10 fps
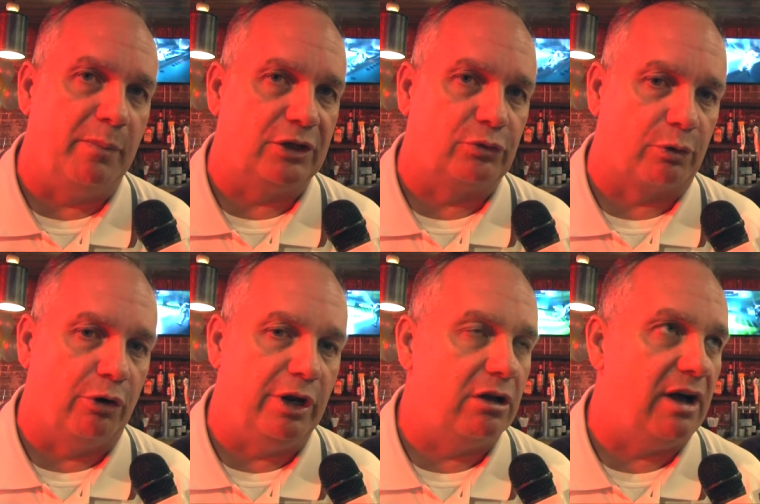best
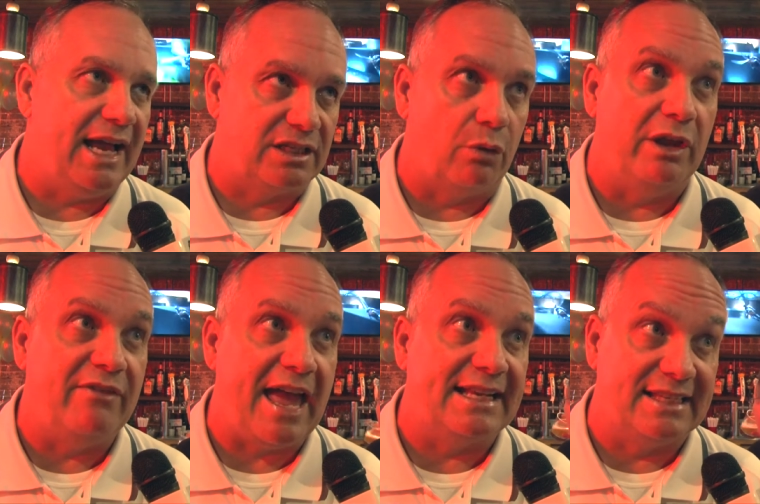recruiting class that
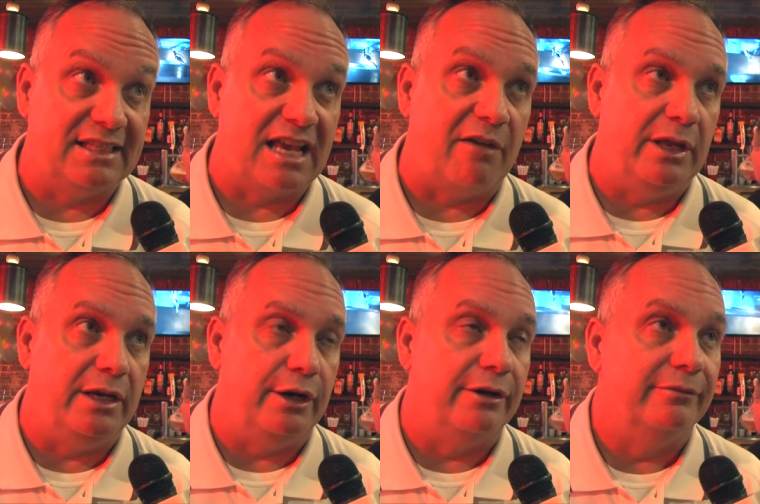we've had since I've been
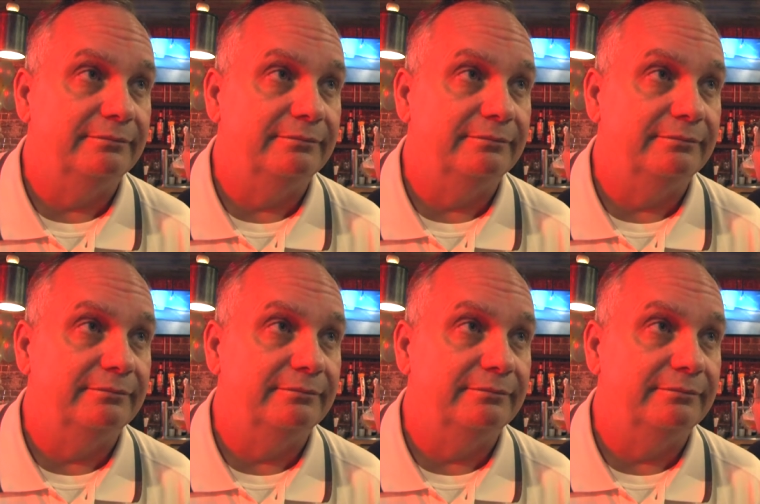here.